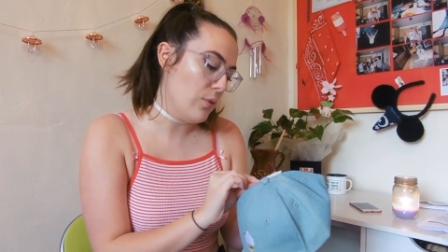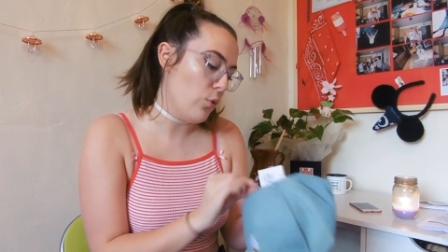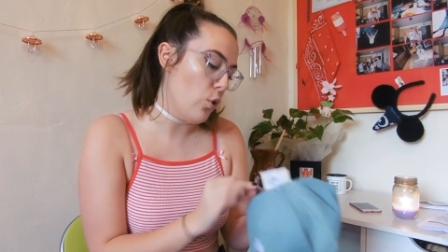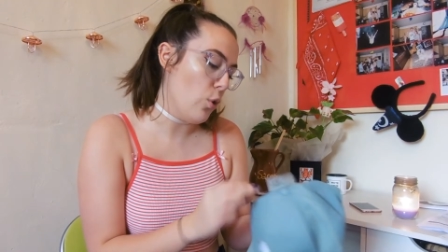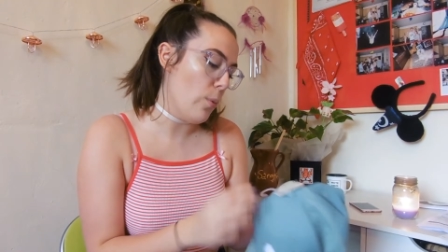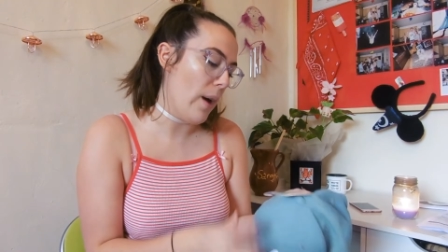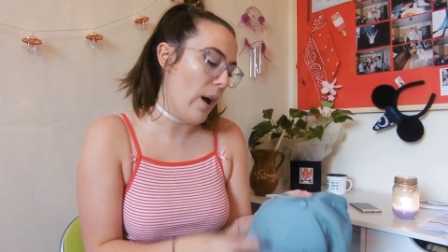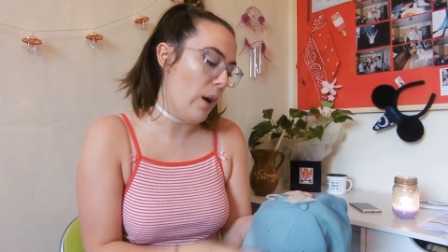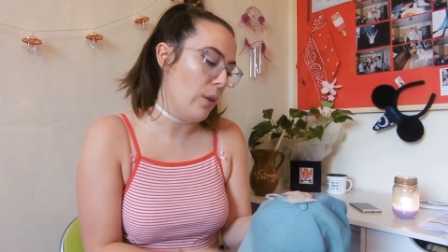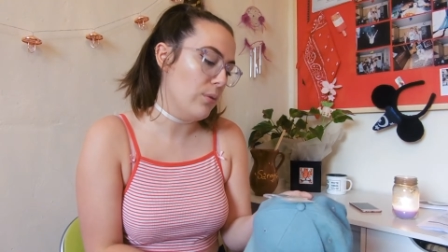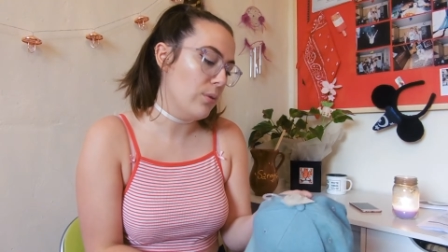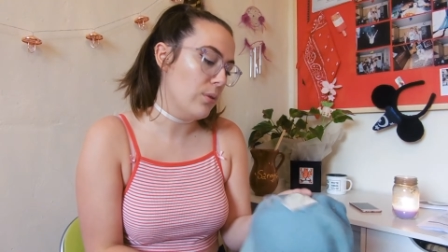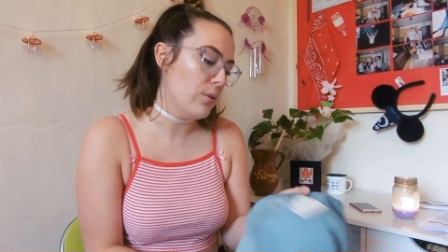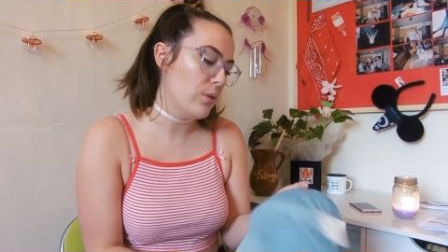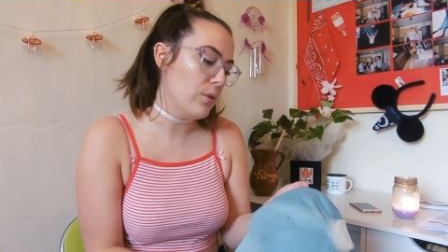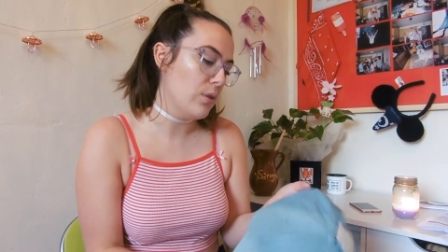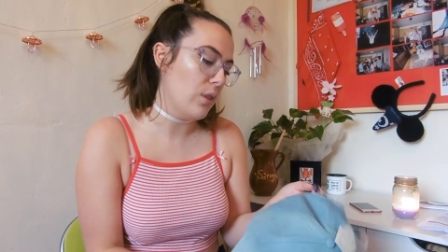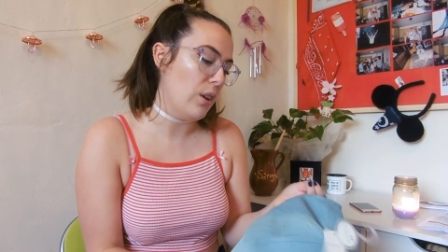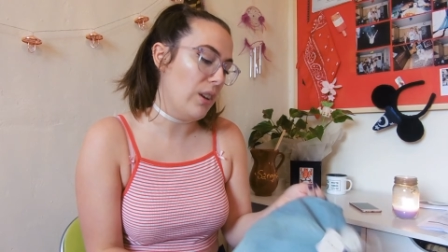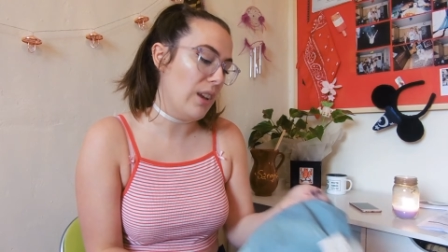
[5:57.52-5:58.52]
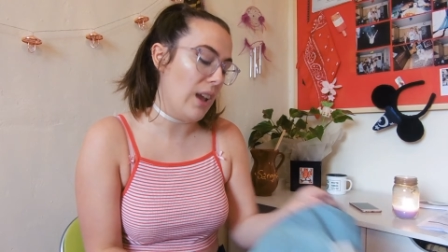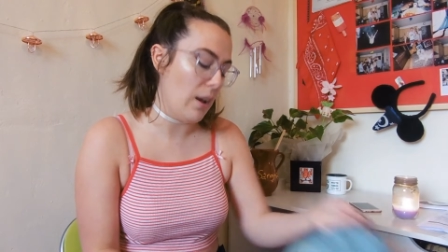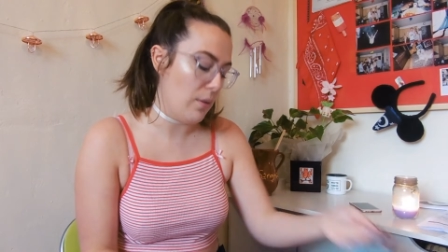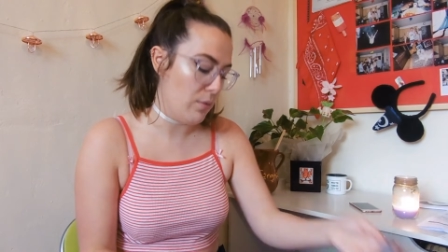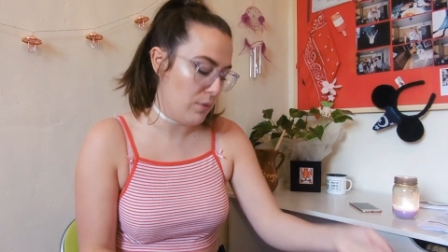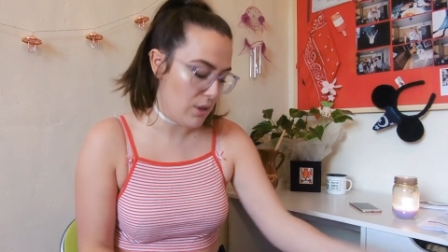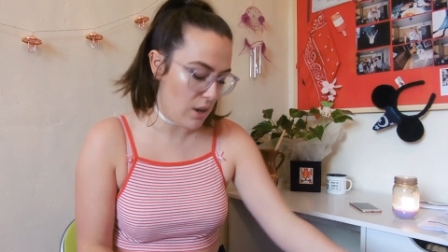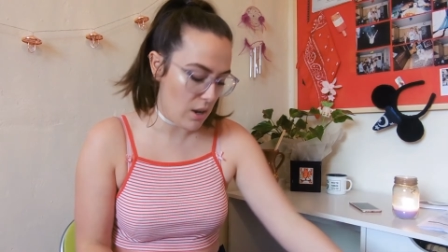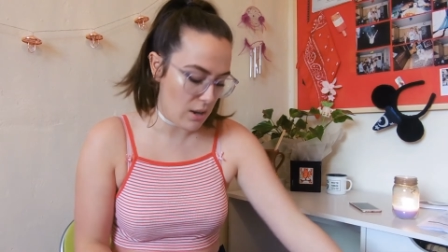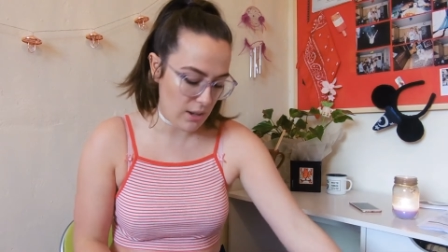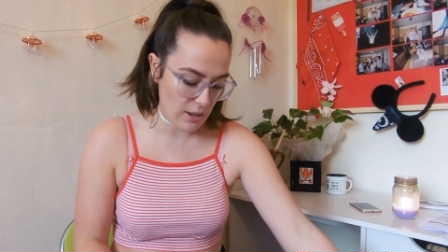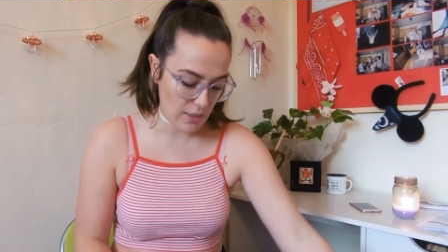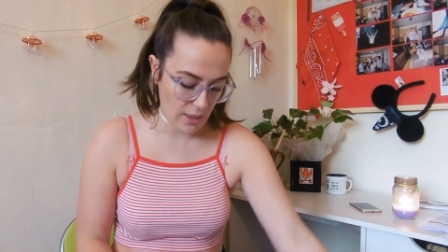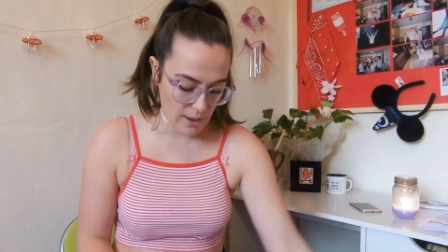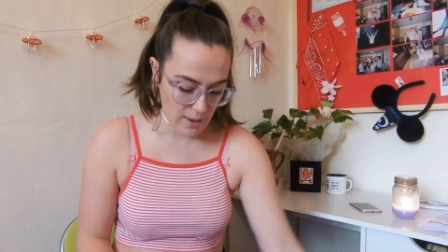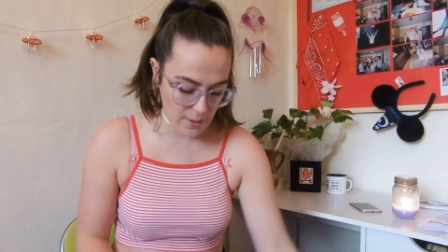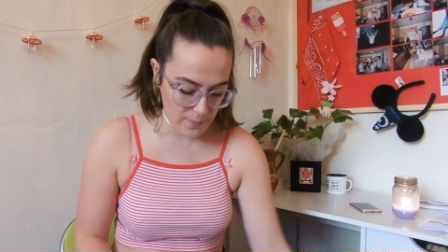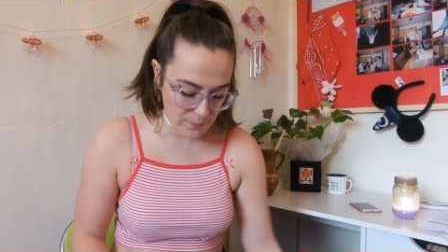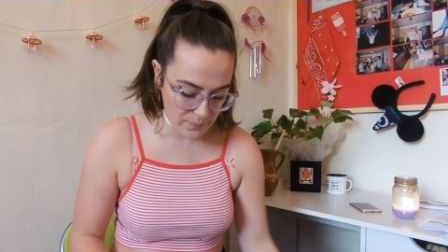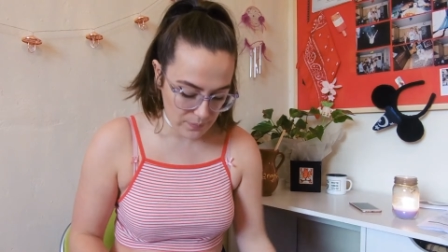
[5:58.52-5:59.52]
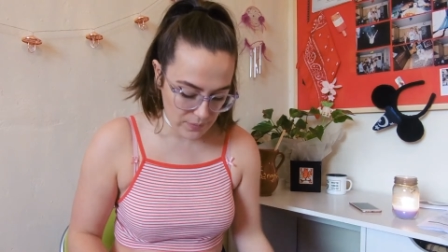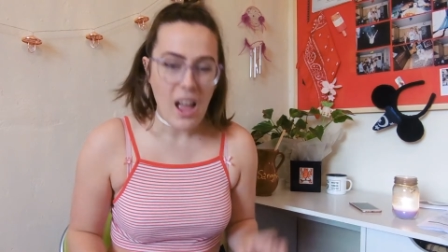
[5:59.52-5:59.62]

£4, so yeah, returning that.